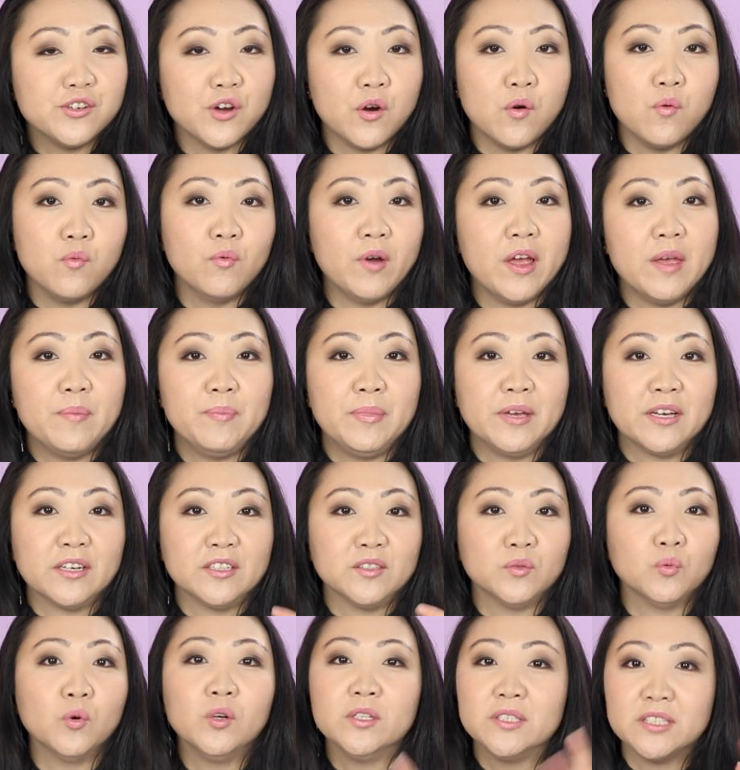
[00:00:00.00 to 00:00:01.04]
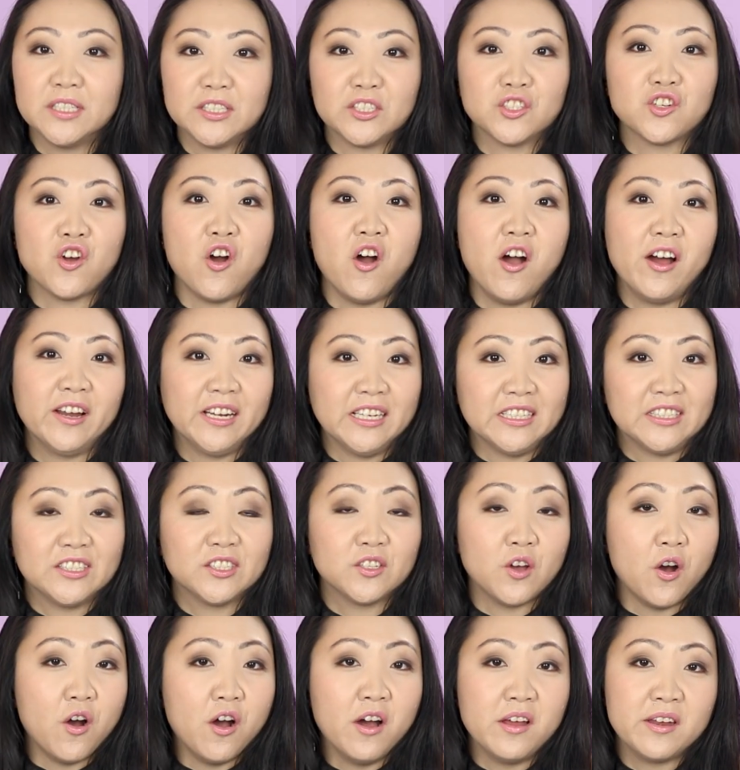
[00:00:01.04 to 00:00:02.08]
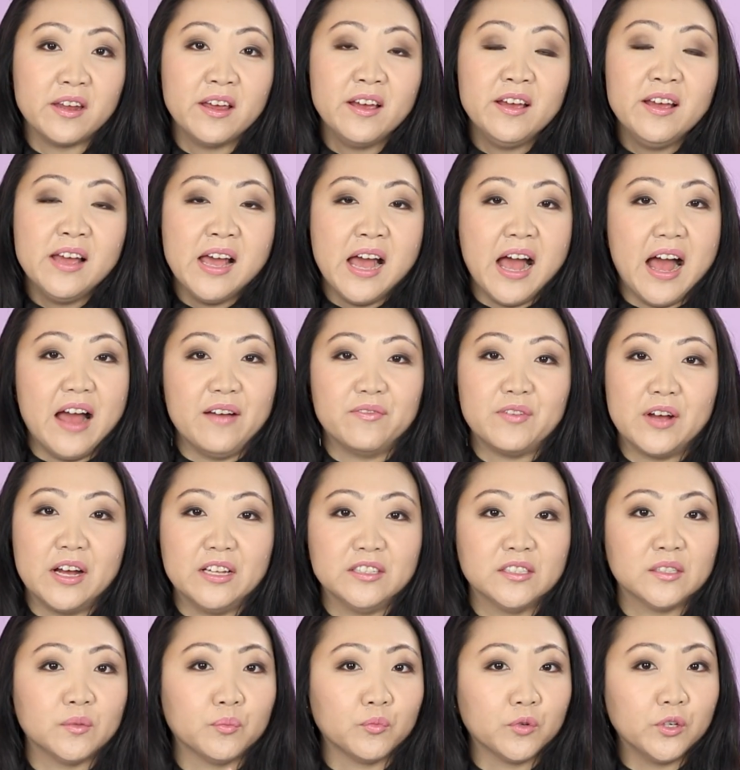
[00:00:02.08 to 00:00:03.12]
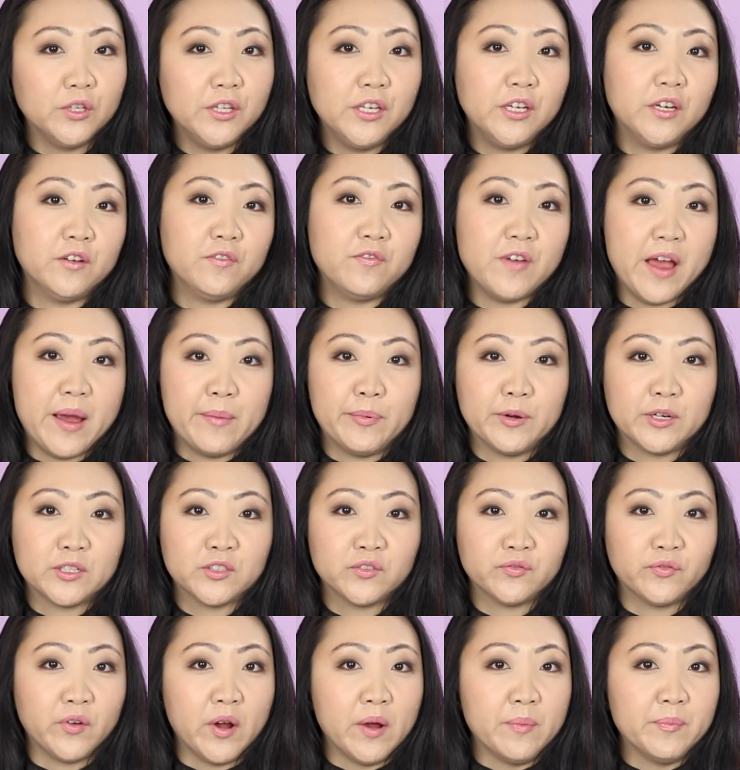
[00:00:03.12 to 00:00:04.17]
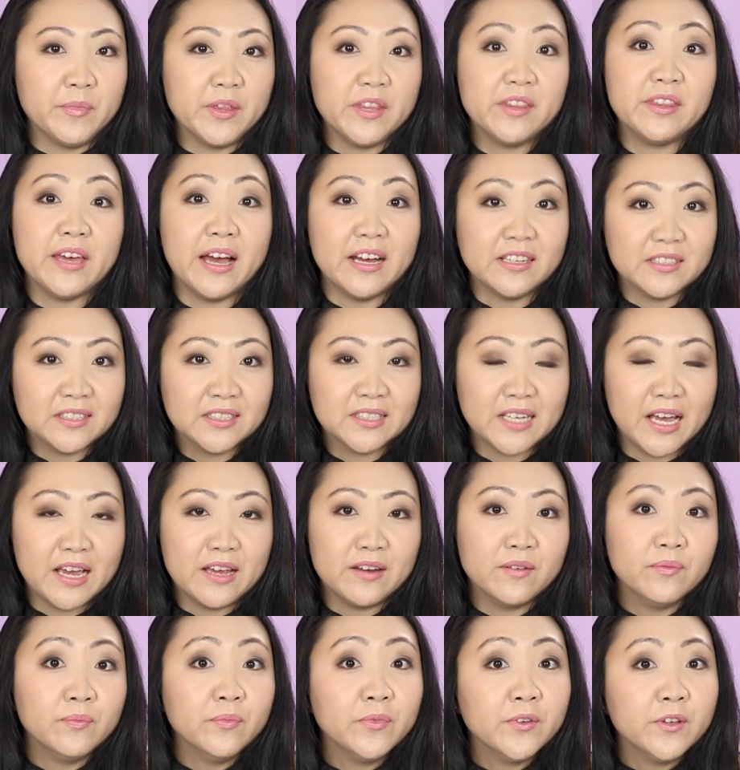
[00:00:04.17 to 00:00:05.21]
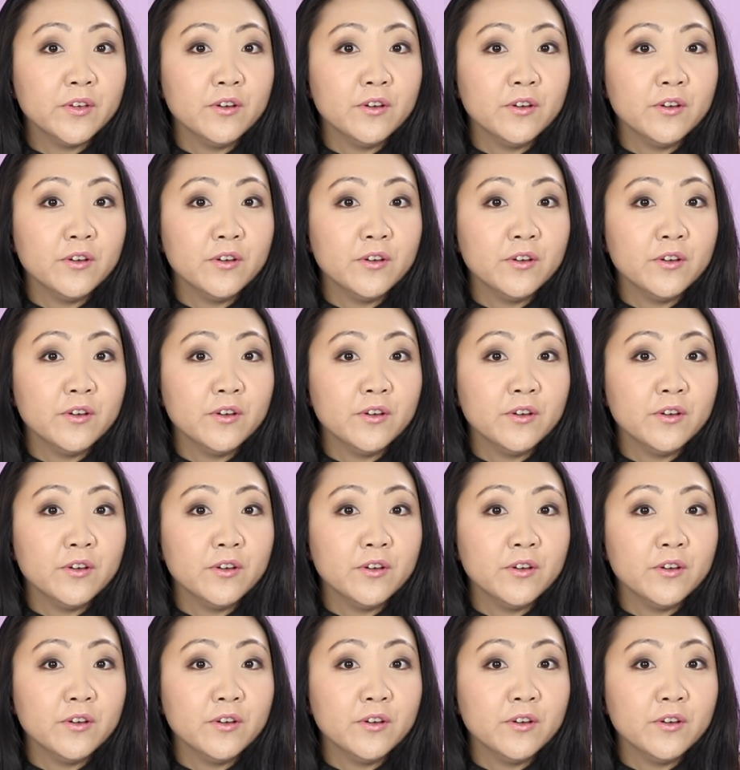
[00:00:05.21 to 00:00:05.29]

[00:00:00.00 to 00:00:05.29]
Don't wait because once it's gone, it's gone. I've gotten some really good fabrics from that site.